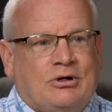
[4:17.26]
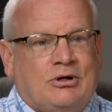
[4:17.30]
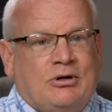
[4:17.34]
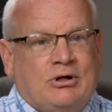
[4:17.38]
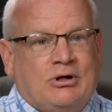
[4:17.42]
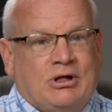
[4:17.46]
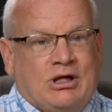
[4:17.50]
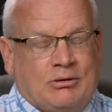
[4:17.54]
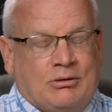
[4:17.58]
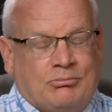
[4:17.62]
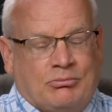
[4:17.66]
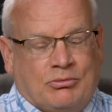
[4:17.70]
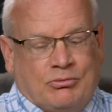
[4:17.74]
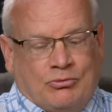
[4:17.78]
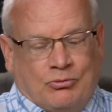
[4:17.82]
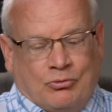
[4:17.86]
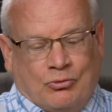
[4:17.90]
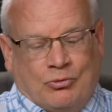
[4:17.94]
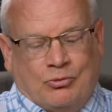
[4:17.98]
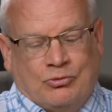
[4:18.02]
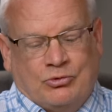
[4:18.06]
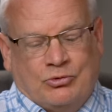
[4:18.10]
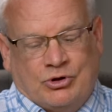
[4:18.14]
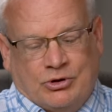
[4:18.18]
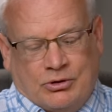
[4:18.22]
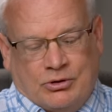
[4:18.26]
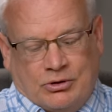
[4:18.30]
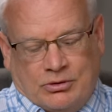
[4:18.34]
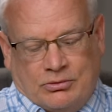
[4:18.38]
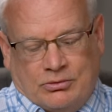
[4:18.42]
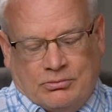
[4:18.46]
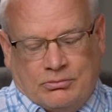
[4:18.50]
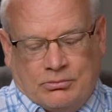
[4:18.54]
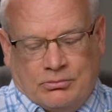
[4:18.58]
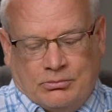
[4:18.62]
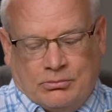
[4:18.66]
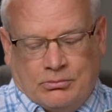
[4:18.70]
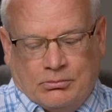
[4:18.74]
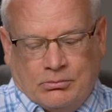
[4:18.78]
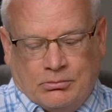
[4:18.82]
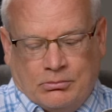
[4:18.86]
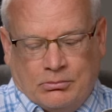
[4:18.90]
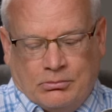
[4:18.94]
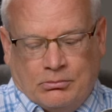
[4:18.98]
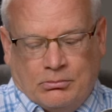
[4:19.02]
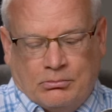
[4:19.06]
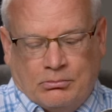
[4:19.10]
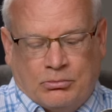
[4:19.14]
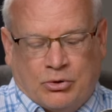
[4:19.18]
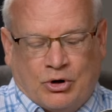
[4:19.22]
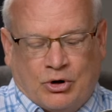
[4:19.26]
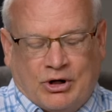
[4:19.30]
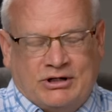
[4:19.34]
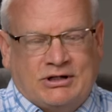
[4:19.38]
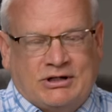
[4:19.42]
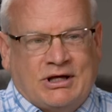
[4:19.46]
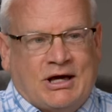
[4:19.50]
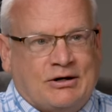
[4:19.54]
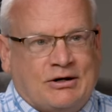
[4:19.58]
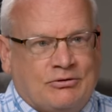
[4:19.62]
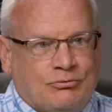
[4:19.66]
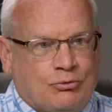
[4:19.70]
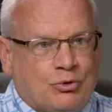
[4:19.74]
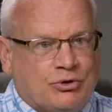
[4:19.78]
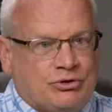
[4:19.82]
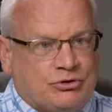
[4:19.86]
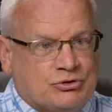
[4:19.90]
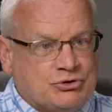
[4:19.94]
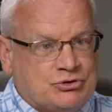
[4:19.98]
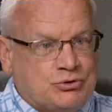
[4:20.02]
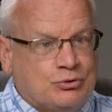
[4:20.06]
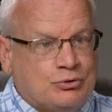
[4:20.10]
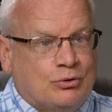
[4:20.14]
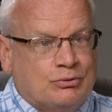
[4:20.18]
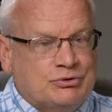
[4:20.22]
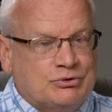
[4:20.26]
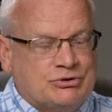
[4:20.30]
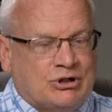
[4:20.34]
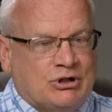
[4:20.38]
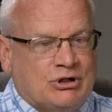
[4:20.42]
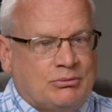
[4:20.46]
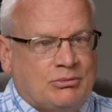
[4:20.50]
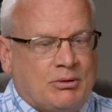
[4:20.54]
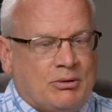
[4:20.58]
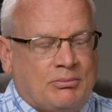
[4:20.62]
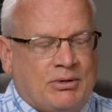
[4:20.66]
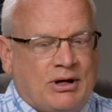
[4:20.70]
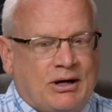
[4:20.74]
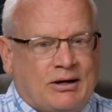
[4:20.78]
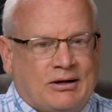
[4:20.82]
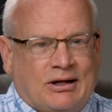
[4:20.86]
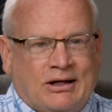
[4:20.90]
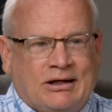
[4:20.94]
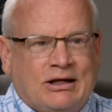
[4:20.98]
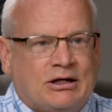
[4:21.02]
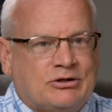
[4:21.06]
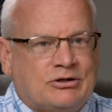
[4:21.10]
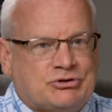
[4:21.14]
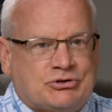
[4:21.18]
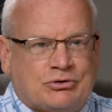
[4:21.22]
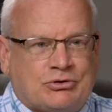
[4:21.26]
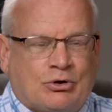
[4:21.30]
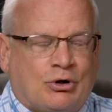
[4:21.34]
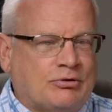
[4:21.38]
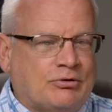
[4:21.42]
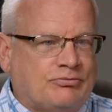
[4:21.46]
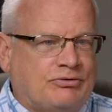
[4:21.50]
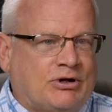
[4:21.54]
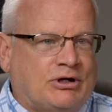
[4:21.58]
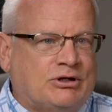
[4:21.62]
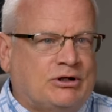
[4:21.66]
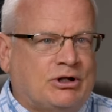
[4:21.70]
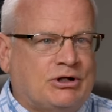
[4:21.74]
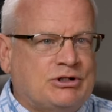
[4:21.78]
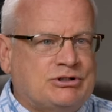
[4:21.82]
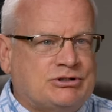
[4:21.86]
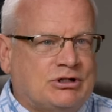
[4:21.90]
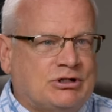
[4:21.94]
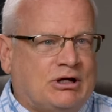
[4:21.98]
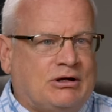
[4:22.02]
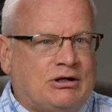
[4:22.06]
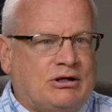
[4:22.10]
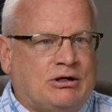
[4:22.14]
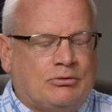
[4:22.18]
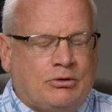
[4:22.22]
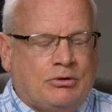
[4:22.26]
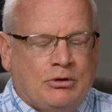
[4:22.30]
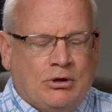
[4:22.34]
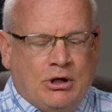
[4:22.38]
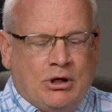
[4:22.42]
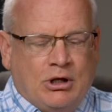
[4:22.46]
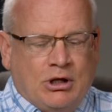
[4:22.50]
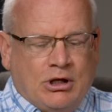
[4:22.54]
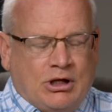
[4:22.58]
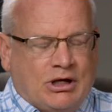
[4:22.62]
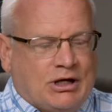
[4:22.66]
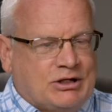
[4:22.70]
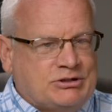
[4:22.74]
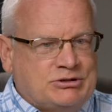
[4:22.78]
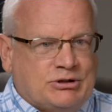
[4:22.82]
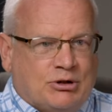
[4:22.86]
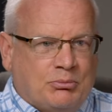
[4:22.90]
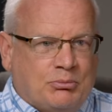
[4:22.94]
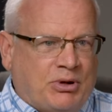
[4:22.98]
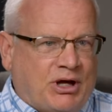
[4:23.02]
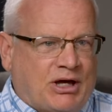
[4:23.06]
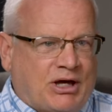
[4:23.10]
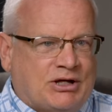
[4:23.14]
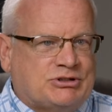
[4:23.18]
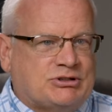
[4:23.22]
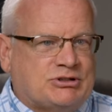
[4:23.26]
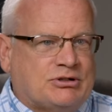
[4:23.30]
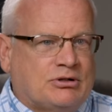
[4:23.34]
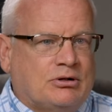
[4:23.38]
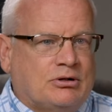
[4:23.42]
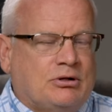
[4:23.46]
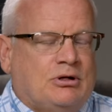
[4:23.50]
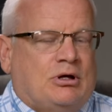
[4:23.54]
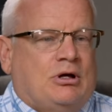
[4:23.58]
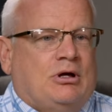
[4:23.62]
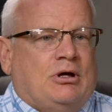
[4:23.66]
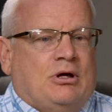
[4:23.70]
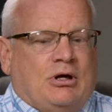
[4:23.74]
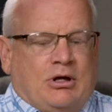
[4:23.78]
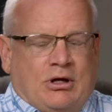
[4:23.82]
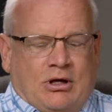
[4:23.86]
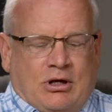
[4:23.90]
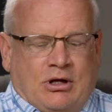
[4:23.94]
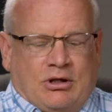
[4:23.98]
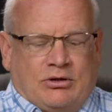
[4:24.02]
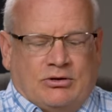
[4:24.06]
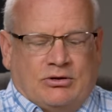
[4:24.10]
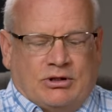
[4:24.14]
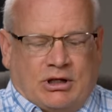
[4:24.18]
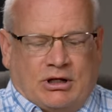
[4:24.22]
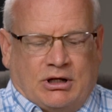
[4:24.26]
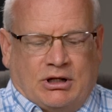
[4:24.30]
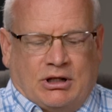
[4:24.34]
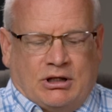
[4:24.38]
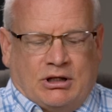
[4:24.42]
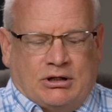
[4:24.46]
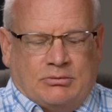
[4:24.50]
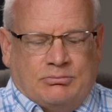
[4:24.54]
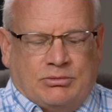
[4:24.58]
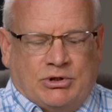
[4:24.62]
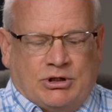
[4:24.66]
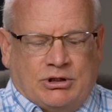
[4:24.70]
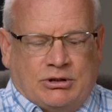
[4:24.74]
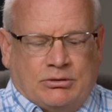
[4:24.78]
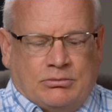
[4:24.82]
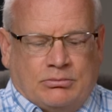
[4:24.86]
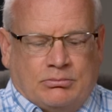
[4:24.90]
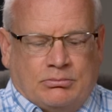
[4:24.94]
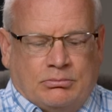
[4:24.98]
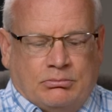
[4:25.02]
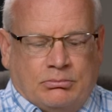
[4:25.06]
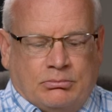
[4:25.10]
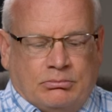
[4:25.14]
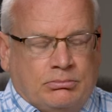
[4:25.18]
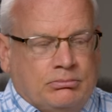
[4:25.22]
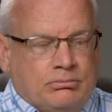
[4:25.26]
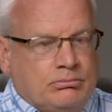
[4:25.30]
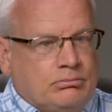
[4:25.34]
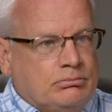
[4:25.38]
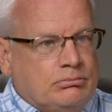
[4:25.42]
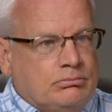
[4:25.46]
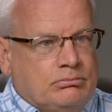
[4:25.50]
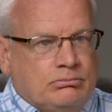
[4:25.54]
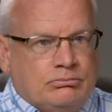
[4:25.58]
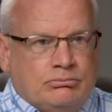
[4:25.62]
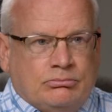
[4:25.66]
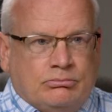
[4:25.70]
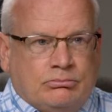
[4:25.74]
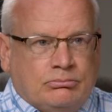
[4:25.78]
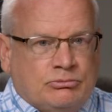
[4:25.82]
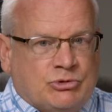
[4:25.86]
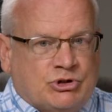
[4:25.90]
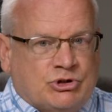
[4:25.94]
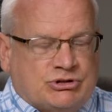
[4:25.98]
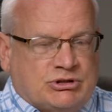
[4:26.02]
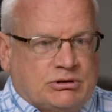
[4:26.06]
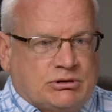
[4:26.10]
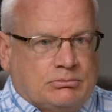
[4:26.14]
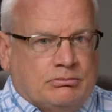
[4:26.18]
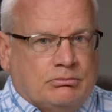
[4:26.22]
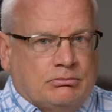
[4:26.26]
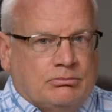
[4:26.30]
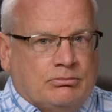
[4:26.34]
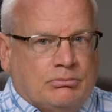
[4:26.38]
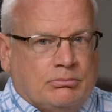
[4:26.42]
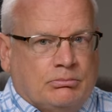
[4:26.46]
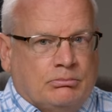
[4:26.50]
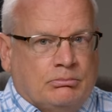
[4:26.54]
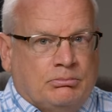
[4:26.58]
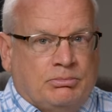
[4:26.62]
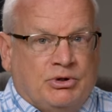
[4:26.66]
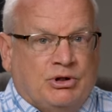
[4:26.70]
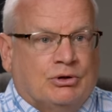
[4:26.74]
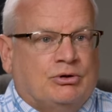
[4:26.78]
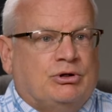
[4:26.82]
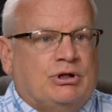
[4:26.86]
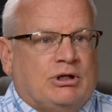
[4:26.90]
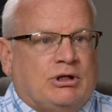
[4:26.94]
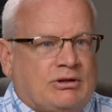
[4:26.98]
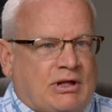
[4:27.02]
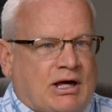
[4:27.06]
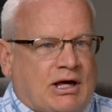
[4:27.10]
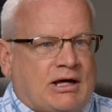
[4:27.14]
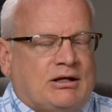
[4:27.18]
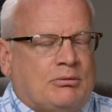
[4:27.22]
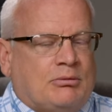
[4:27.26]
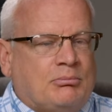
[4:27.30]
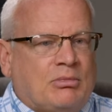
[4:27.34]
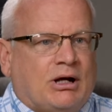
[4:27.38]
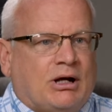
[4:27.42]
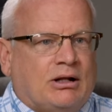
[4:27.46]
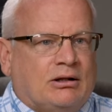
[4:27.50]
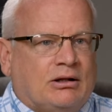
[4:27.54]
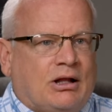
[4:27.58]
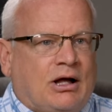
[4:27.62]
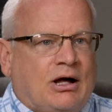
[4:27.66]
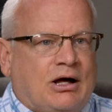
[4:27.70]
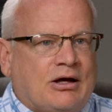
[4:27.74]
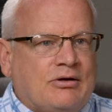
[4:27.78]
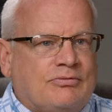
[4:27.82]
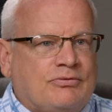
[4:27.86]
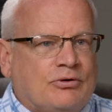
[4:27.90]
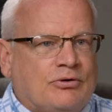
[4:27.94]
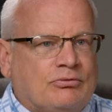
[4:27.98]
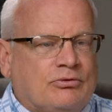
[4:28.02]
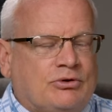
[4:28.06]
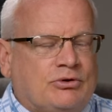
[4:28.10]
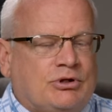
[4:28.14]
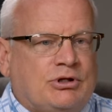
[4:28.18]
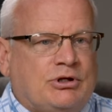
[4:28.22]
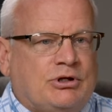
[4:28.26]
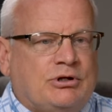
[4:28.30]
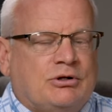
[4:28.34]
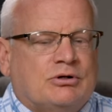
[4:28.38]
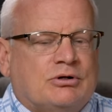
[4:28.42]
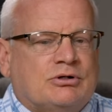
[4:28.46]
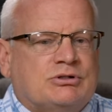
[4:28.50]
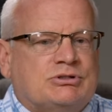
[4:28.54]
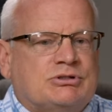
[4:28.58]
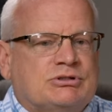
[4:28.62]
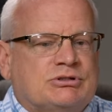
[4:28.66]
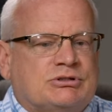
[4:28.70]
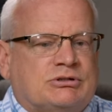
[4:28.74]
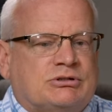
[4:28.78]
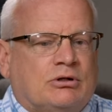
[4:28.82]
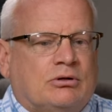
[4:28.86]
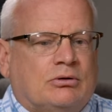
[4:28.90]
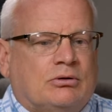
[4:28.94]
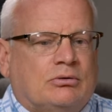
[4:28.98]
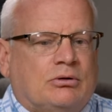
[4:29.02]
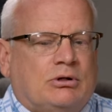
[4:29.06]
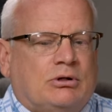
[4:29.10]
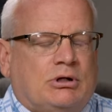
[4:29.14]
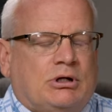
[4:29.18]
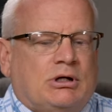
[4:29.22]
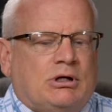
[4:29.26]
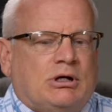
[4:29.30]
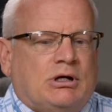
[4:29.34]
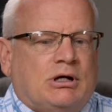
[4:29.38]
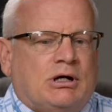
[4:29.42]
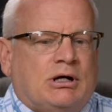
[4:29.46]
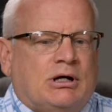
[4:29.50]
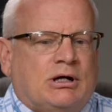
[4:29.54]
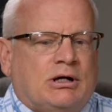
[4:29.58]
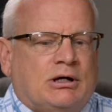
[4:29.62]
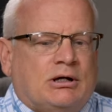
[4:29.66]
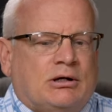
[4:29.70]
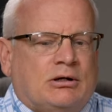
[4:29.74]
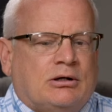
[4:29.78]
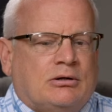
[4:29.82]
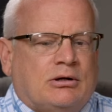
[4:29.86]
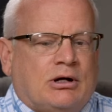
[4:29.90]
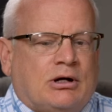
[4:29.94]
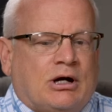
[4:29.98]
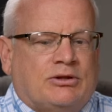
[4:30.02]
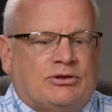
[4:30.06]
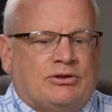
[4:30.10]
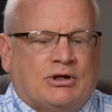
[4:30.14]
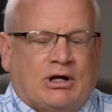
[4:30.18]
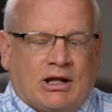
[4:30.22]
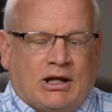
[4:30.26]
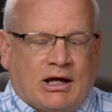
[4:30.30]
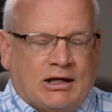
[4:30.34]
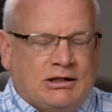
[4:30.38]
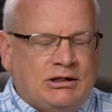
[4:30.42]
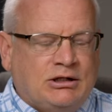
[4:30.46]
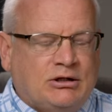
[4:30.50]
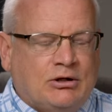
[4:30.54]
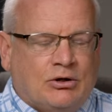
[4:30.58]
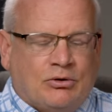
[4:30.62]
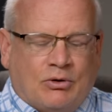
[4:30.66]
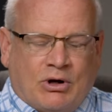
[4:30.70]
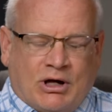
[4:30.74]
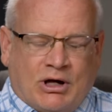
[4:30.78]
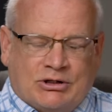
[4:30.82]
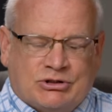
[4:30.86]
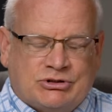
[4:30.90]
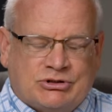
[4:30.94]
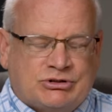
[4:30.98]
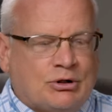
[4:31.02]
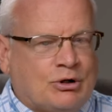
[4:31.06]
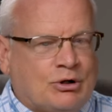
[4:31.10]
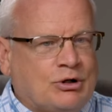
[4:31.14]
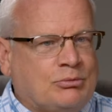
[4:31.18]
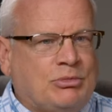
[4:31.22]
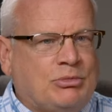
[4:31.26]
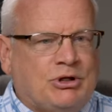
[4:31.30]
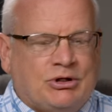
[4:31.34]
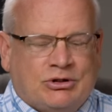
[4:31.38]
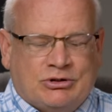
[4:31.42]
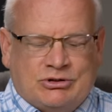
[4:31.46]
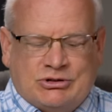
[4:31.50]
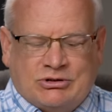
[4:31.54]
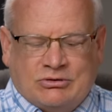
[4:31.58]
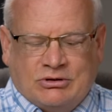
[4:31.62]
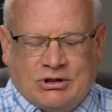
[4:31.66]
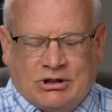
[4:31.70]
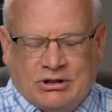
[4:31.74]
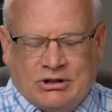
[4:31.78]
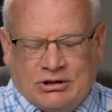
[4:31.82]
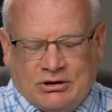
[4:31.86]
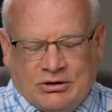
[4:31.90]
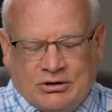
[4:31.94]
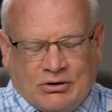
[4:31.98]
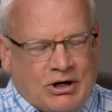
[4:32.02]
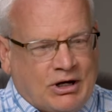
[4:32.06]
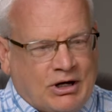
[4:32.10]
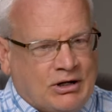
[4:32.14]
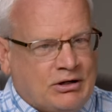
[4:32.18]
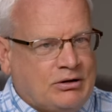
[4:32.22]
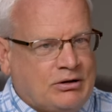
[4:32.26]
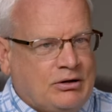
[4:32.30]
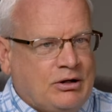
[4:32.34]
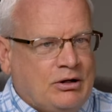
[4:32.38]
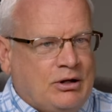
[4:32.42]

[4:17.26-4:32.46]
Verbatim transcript: and the breakdown of what the school was going to be about. I got a strong foundation. I had an excellent pastor that had been just building that in my life over the years. And so uh, I thought, I need to know how to start a ministry. I need to know how to,